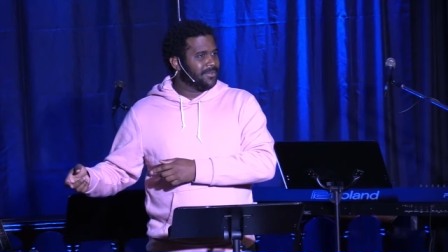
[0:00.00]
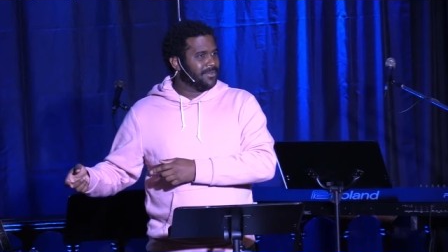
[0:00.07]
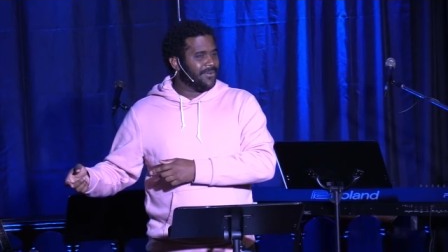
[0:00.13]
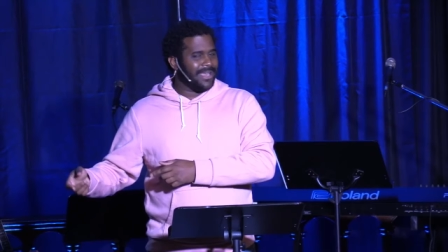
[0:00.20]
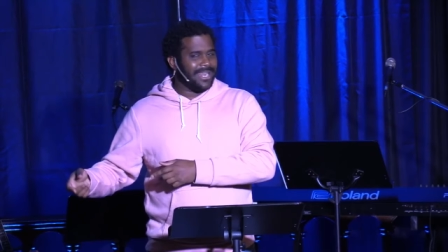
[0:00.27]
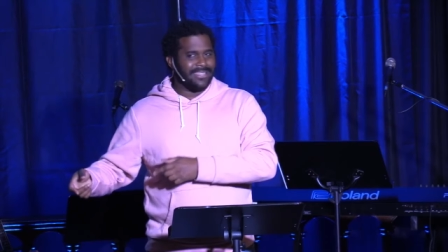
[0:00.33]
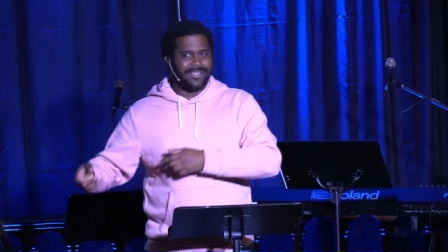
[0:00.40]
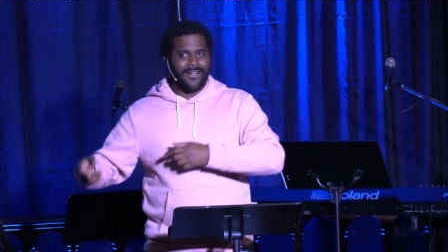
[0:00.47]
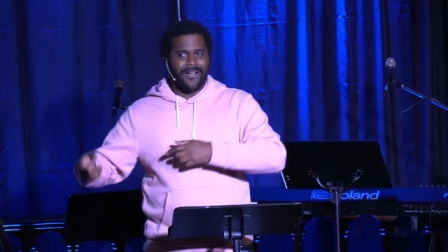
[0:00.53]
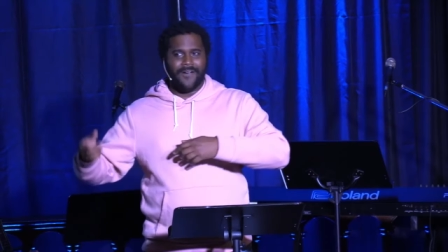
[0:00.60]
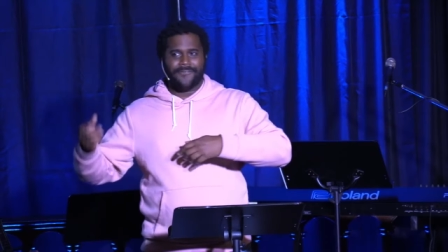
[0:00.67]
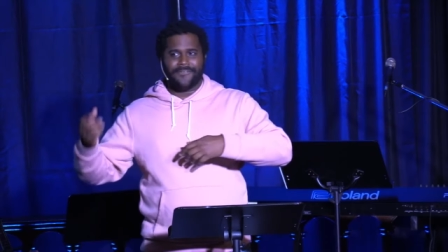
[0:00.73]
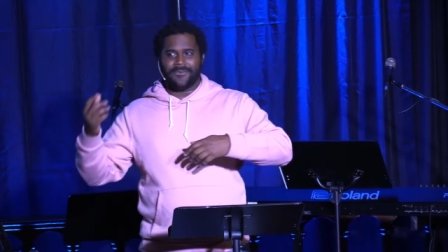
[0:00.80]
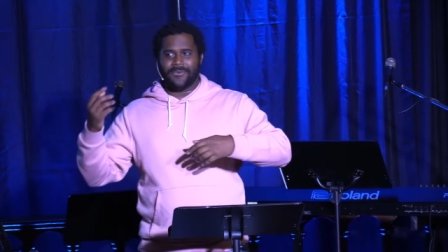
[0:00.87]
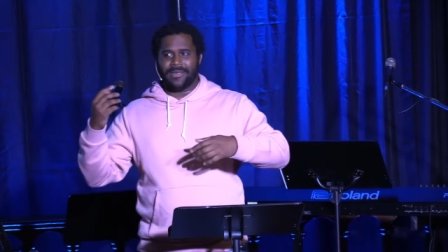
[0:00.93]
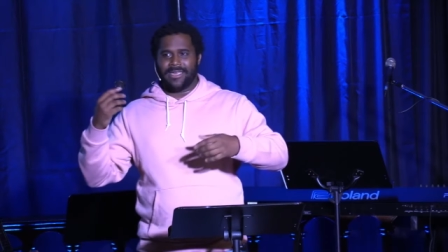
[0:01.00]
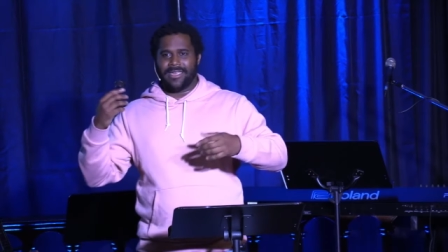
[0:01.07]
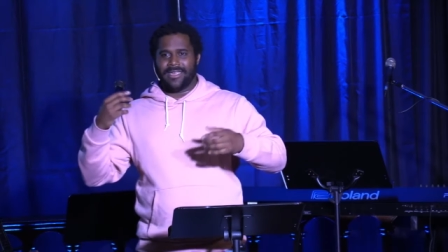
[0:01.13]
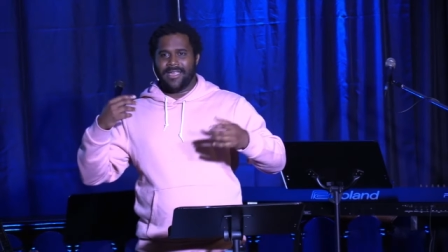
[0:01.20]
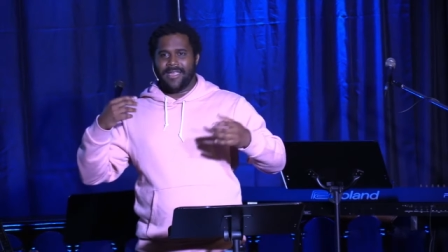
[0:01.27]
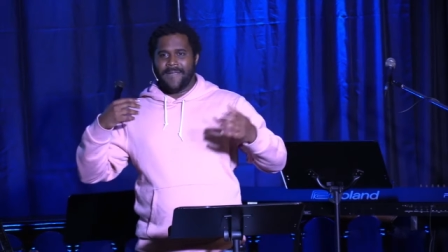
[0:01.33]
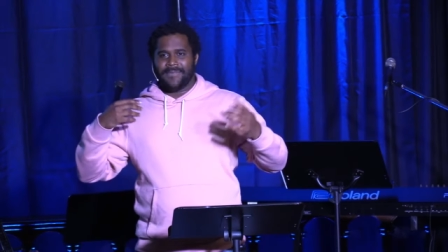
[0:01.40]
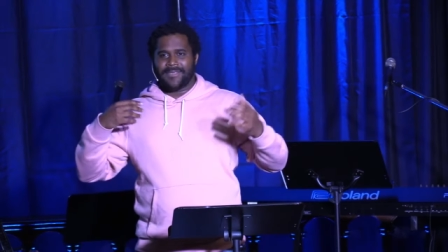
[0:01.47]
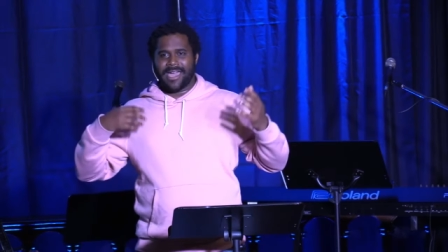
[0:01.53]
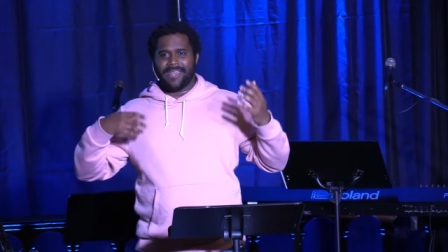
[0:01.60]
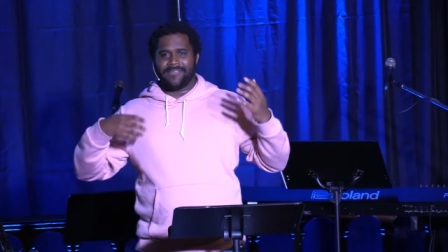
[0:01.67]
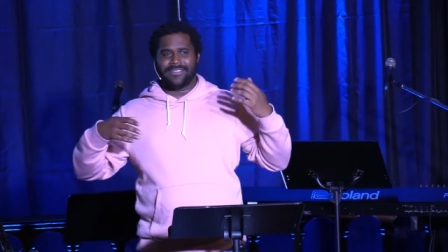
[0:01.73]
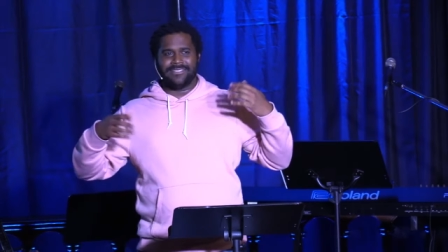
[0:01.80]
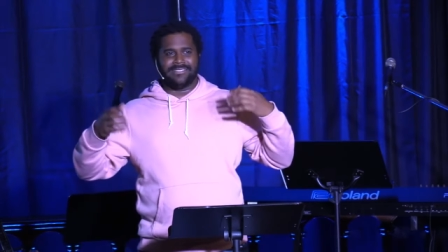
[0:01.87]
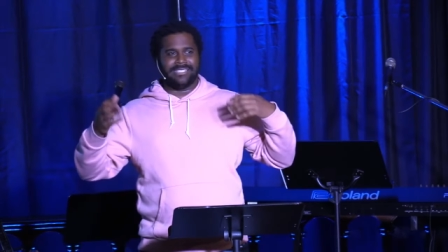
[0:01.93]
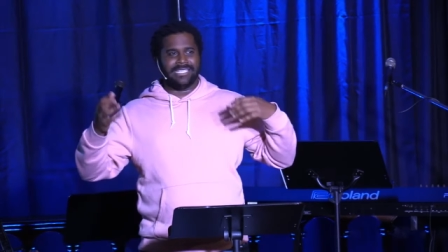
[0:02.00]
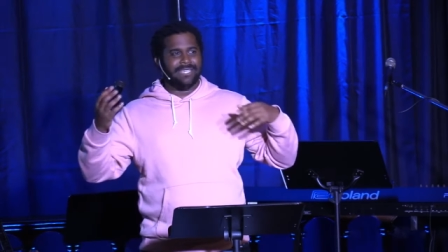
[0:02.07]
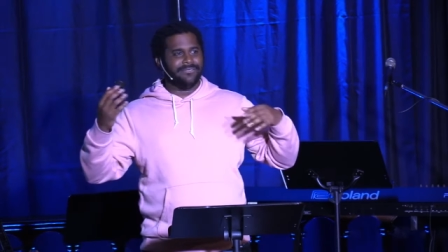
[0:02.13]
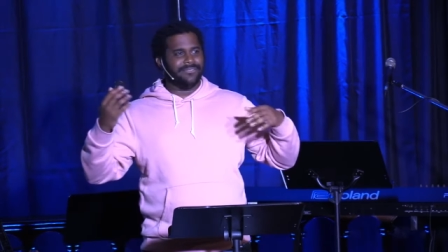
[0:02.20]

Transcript: And I think often we kind of conceive